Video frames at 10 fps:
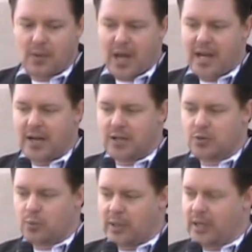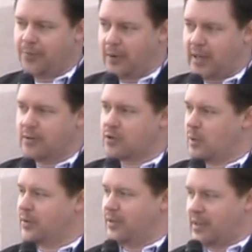And it is really funny. There's
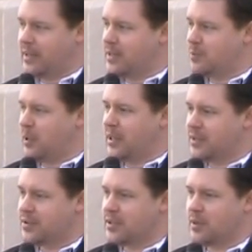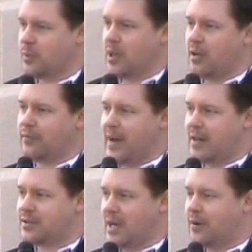one thing that is pretty consistent with of
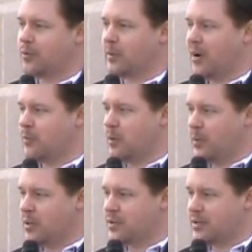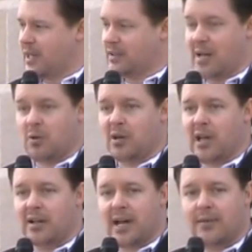that, aside from government abuse, is that they weren't
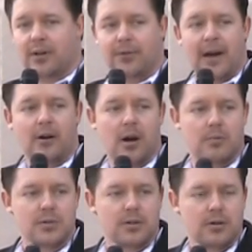allowed to have any firearms.